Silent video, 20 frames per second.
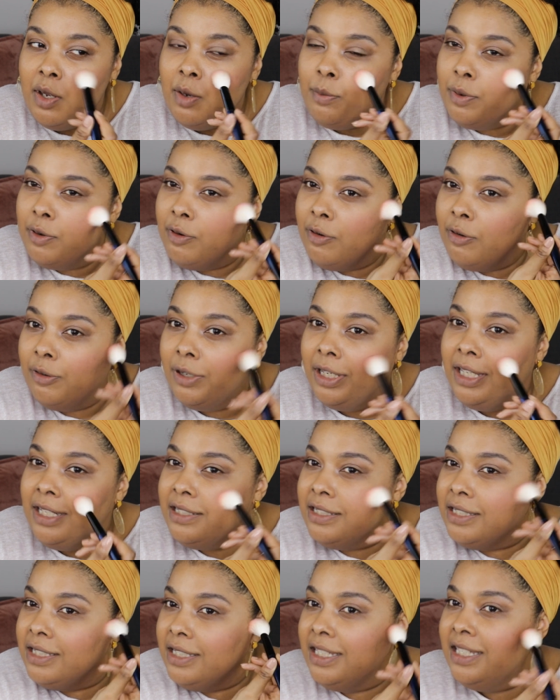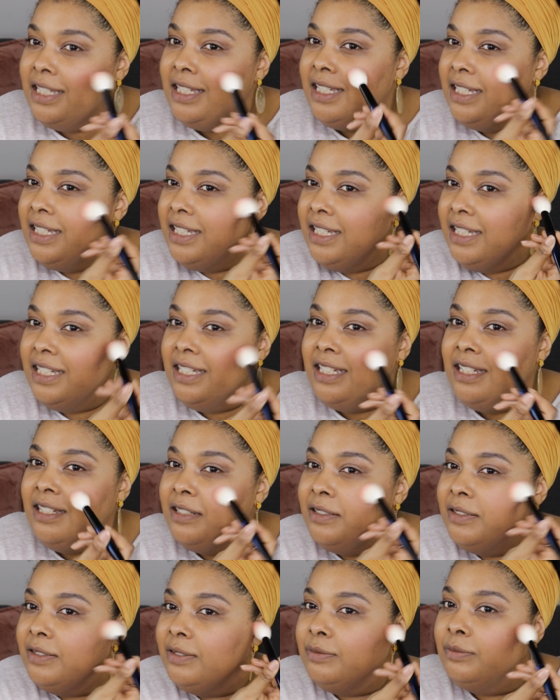Pretty.
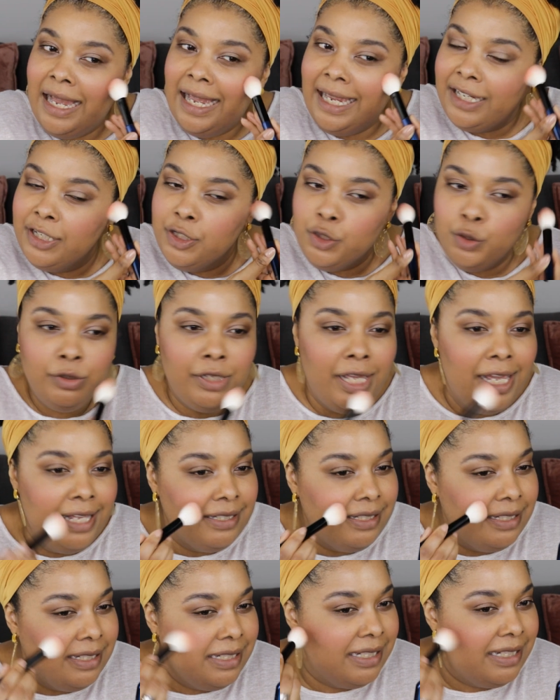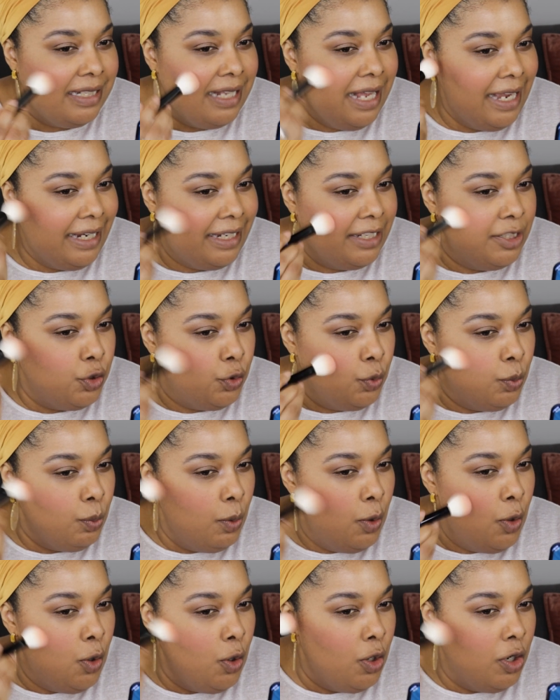I could do less, I can do
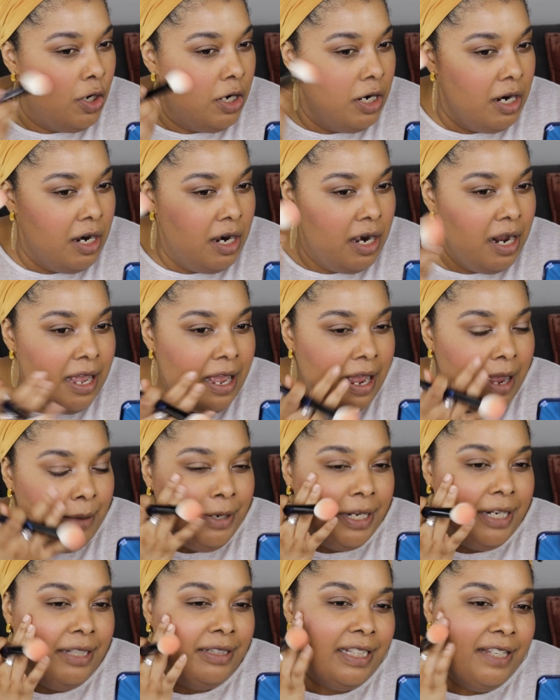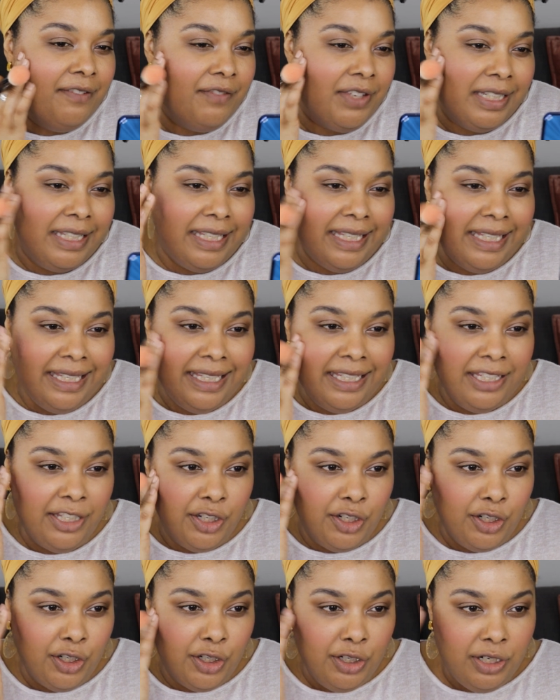more. I'm gonna leave it
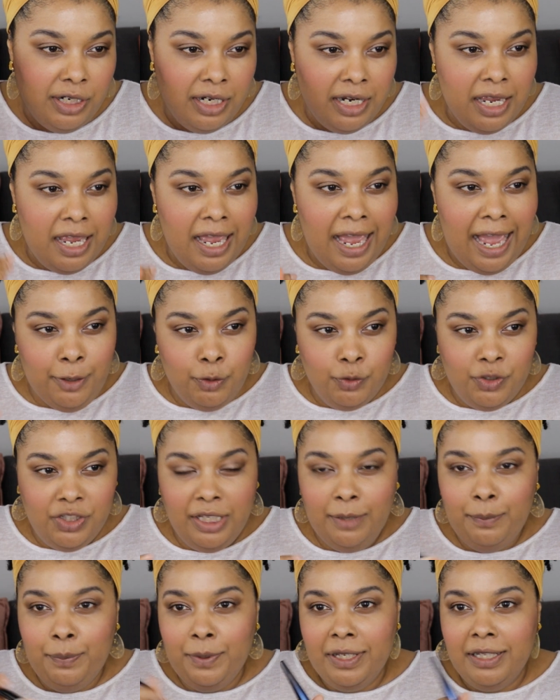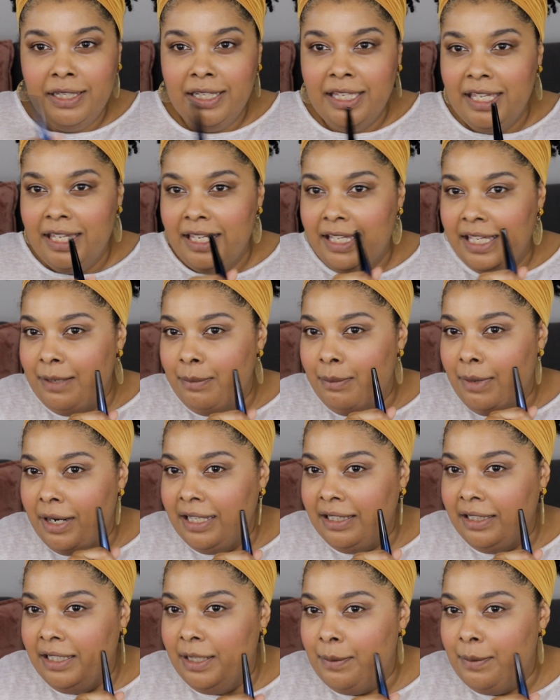here. I don't typically keep my